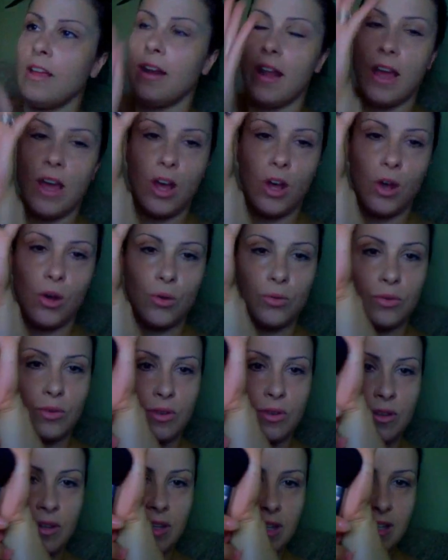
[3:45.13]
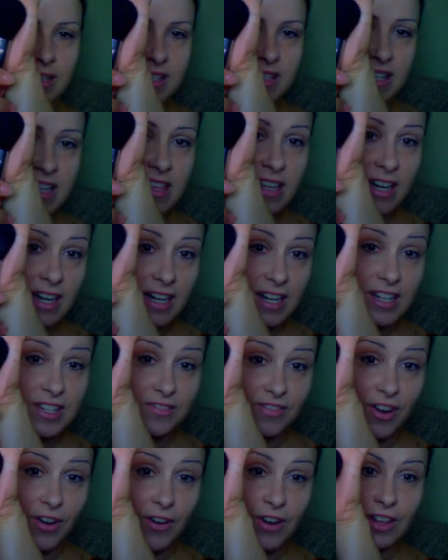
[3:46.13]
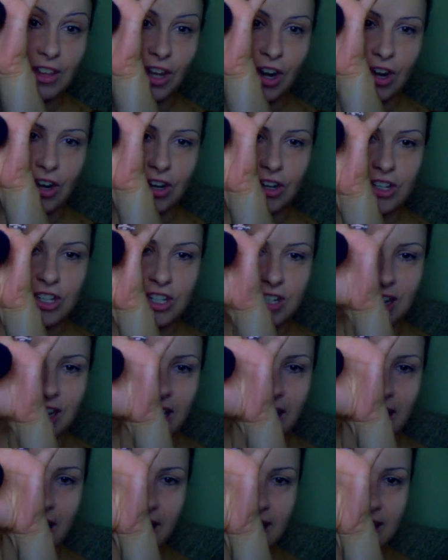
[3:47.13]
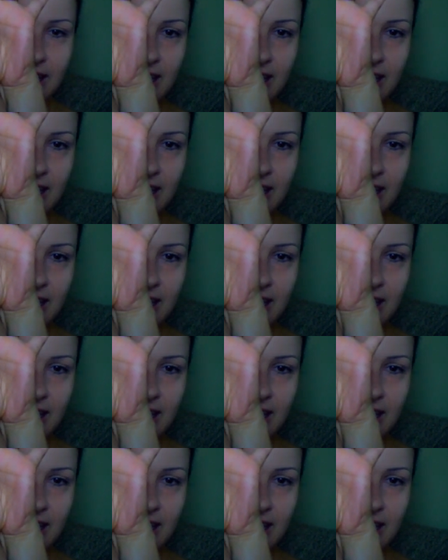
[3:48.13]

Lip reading: Now, you can see that it is very large, and